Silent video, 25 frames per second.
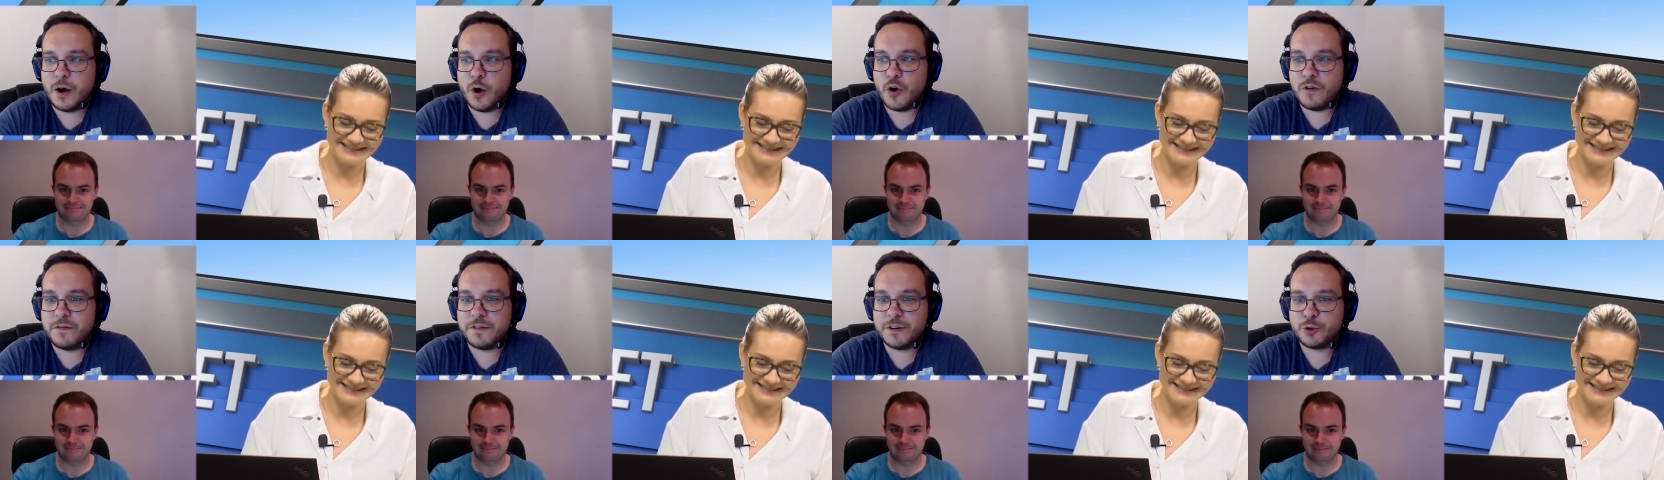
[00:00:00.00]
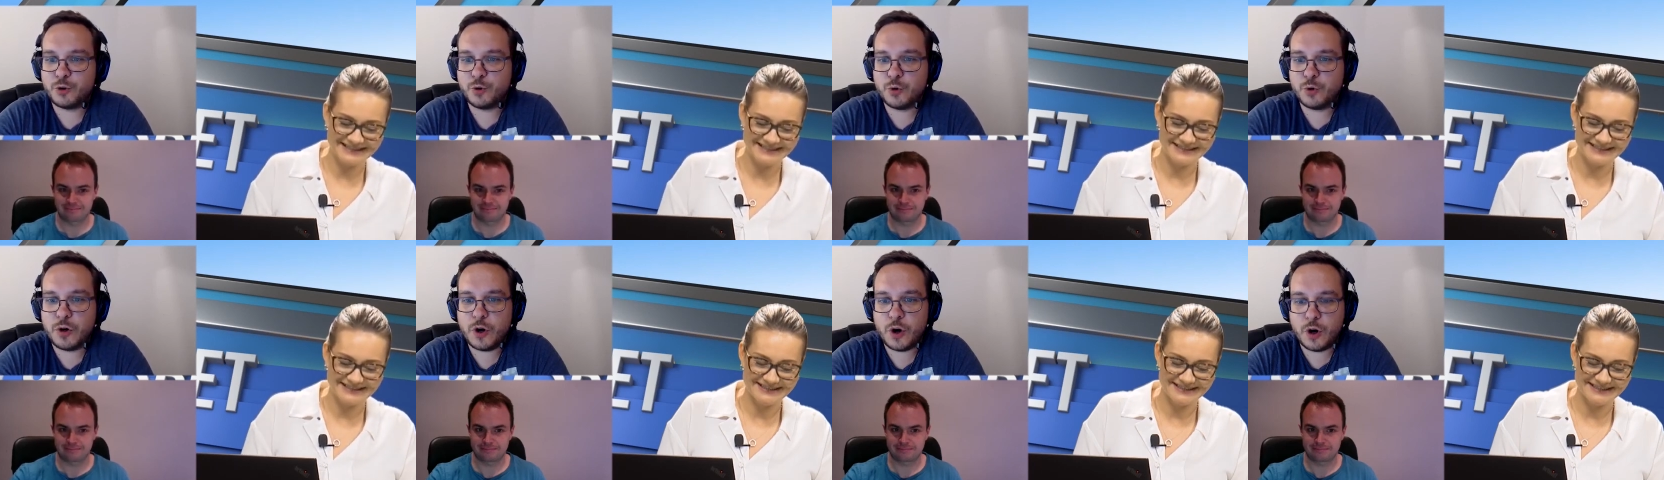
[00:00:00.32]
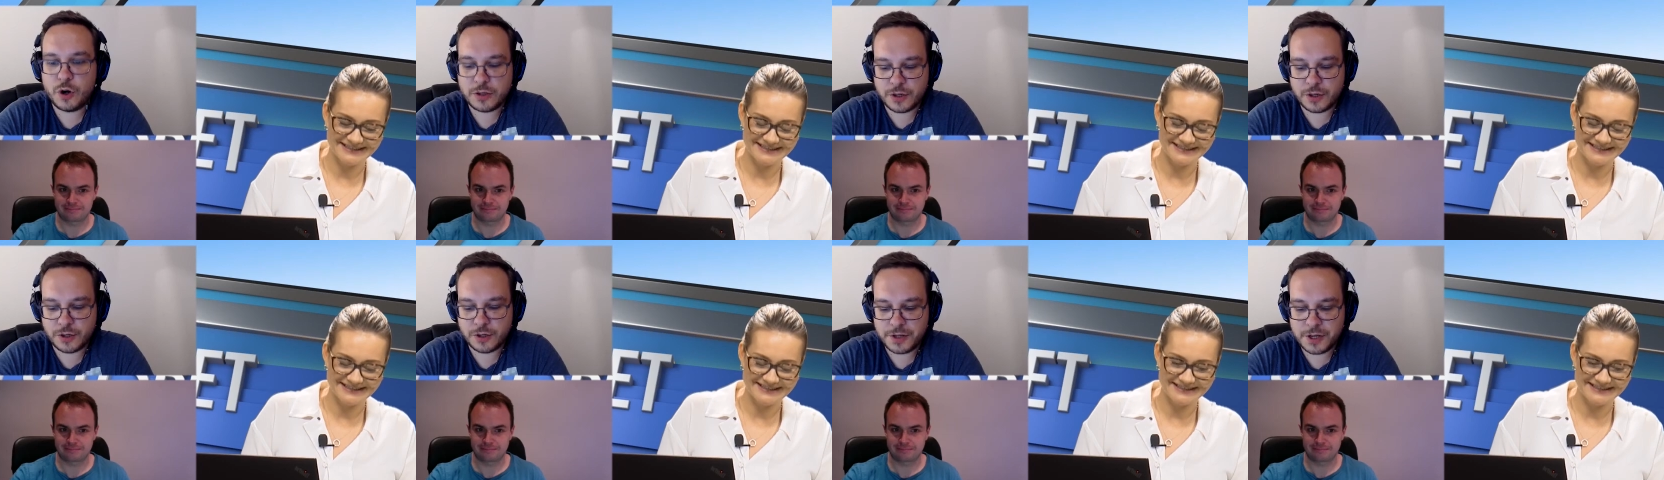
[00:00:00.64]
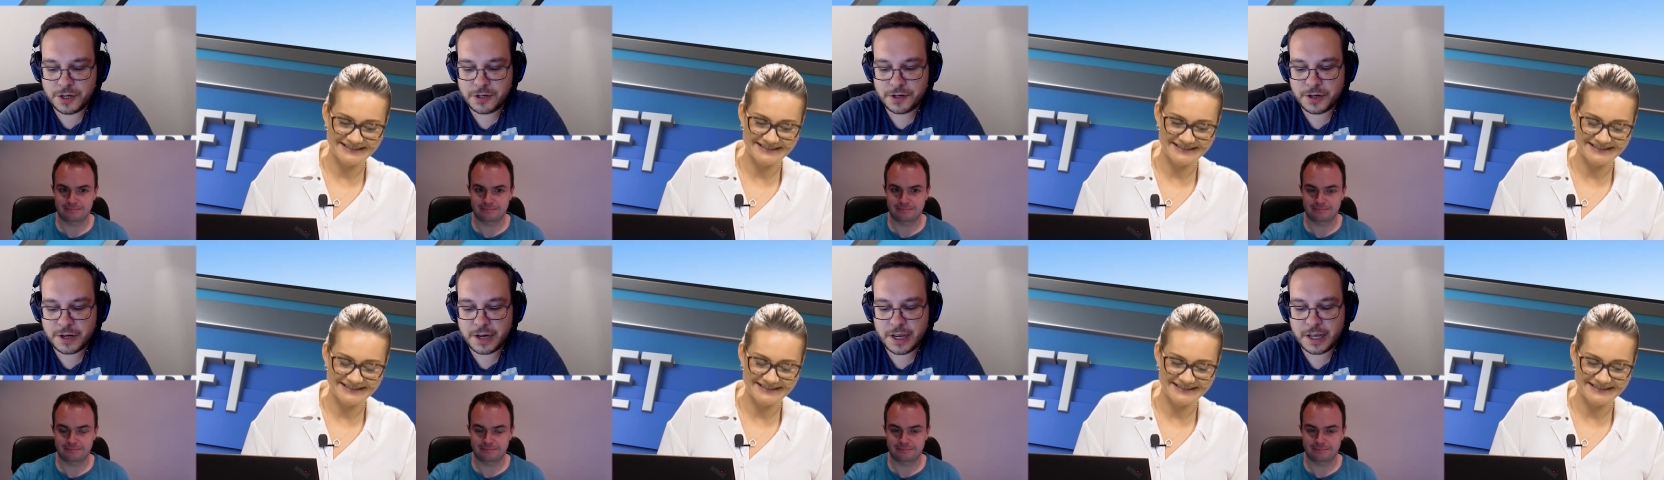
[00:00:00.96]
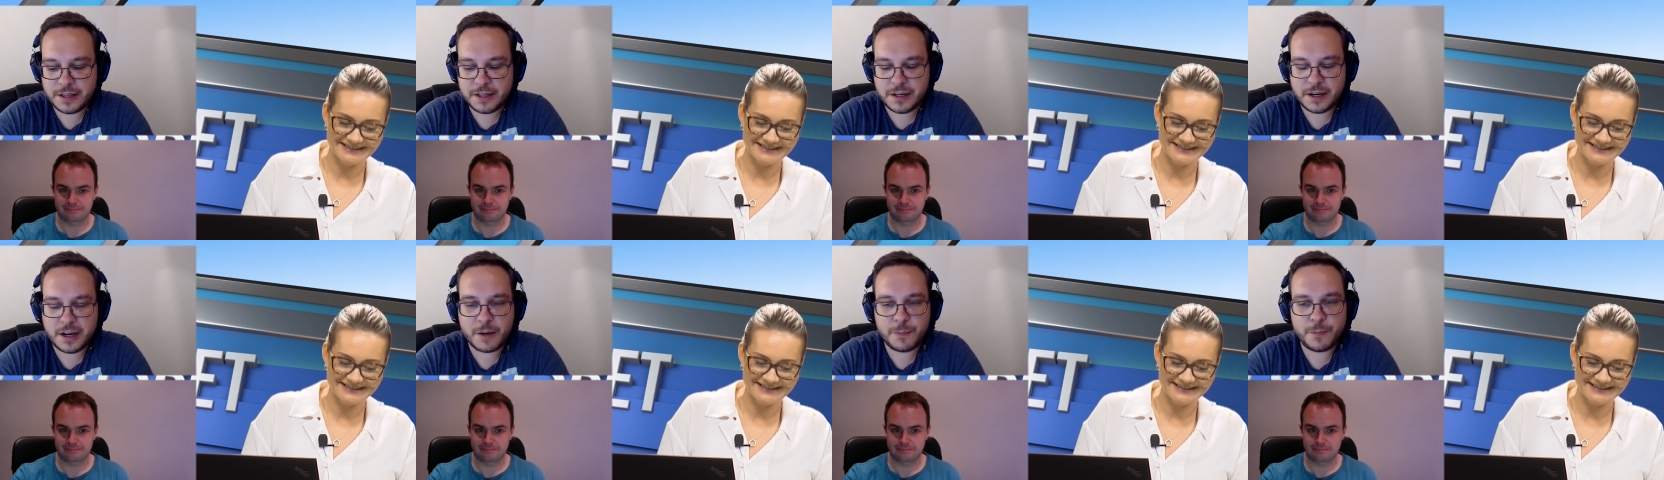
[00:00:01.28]
Speaker 1: Over two goals on the Asian
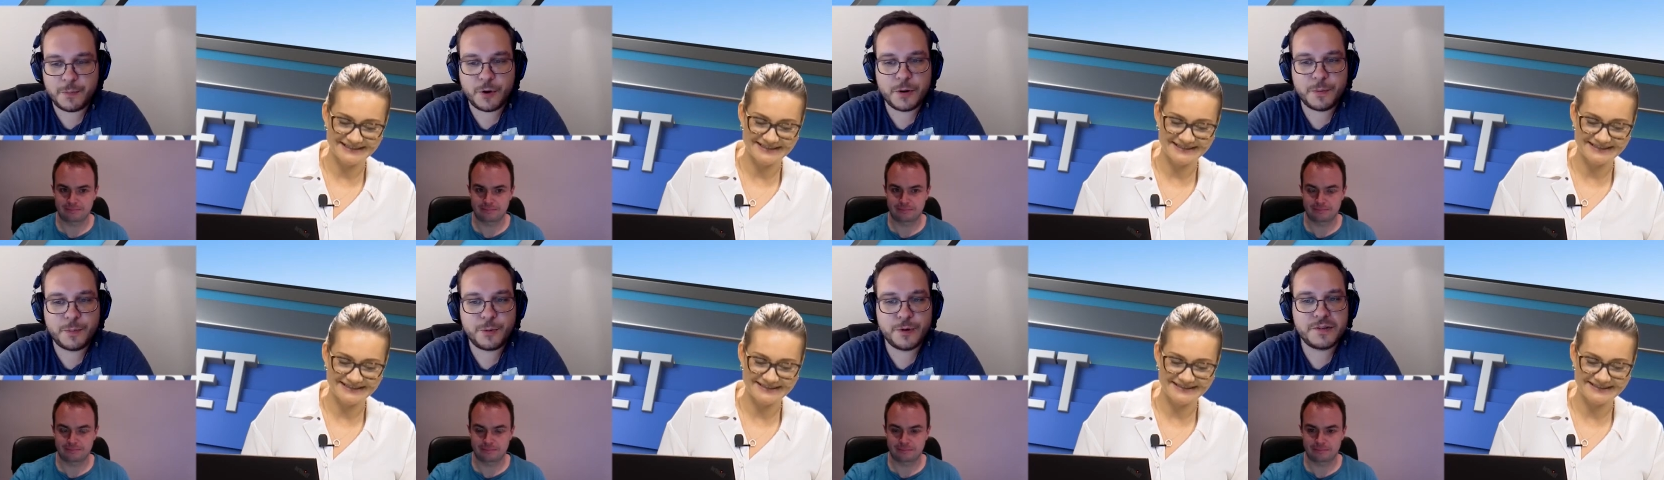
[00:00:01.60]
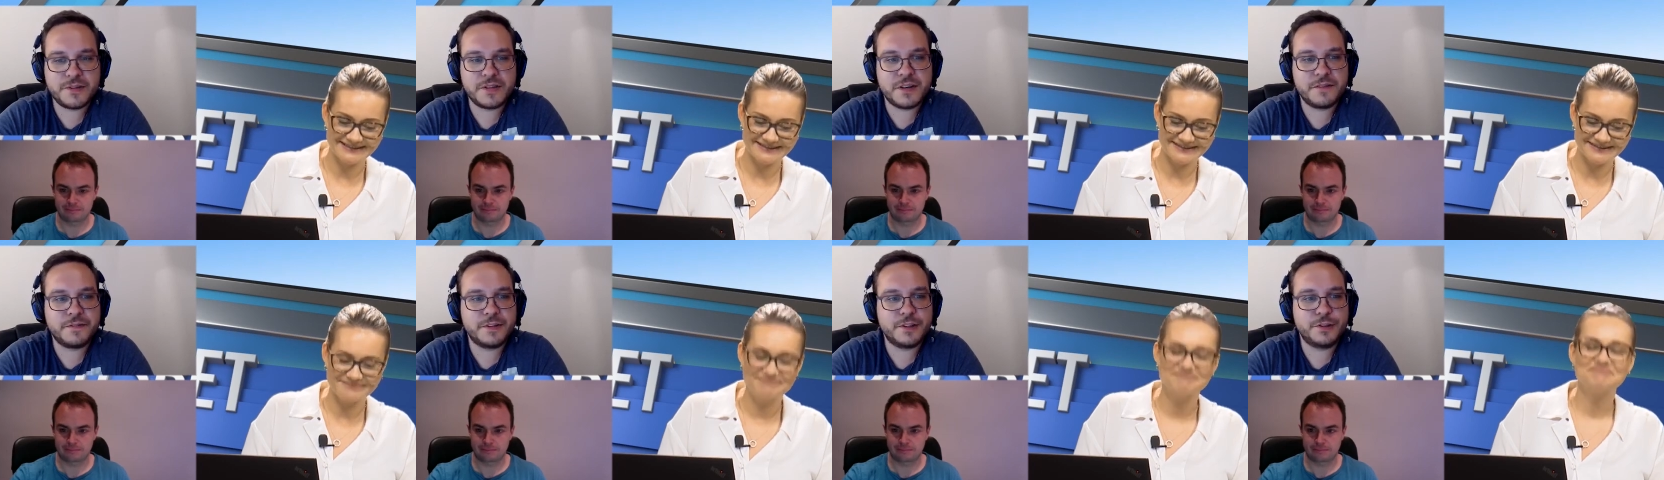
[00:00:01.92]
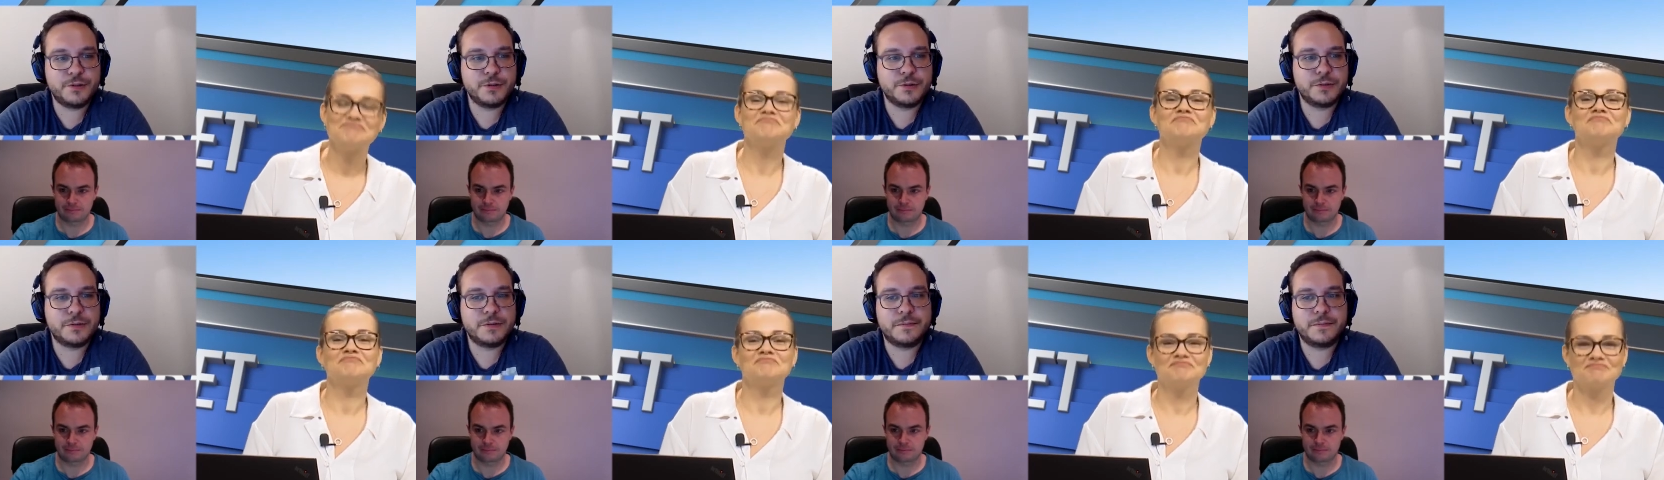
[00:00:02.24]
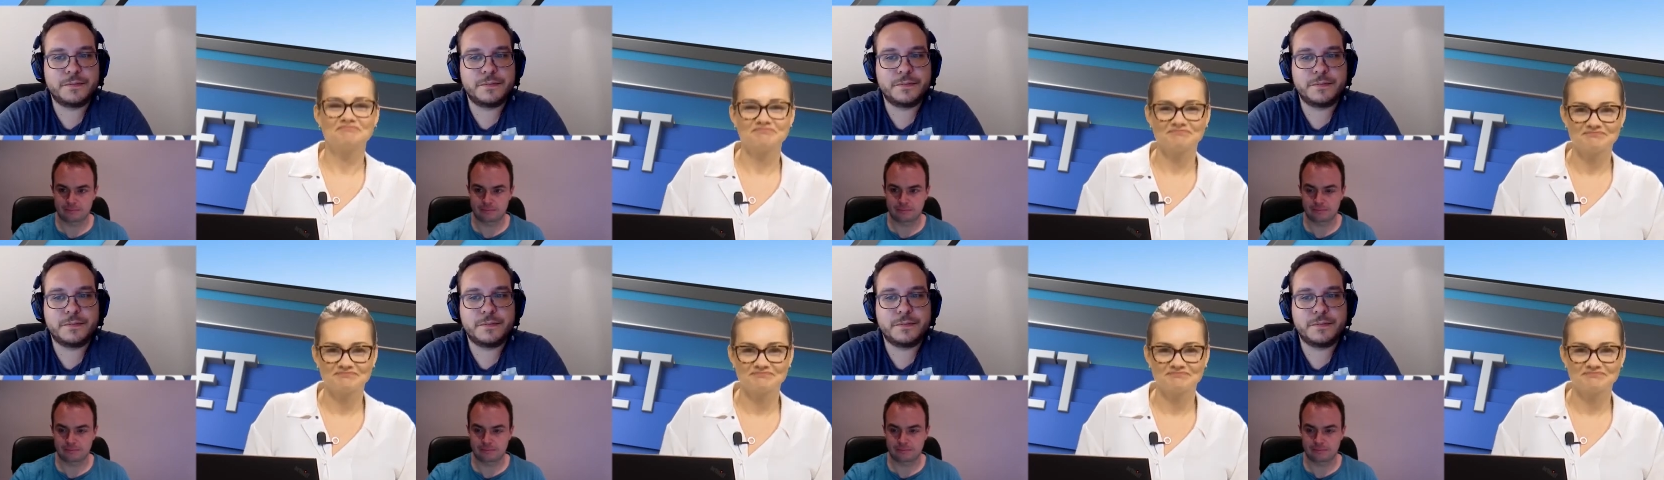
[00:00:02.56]
handicap one point seven two.